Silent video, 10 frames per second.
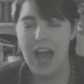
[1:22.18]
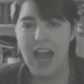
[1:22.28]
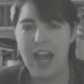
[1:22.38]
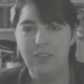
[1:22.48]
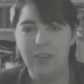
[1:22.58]

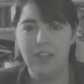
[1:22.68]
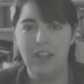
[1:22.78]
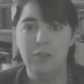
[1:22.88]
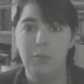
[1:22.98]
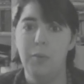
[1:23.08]
So I'm going
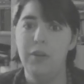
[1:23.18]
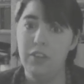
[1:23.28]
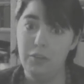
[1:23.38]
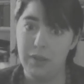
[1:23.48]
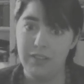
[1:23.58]
to have to put my
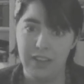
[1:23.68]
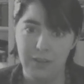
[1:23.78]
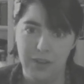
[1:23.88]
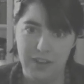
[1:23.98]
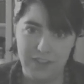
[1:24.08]
shelf back together
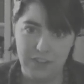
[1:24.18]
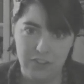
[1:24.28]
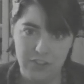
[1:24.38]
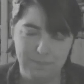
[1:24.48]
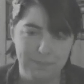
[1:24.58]
when I'm
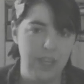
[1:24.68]
finished.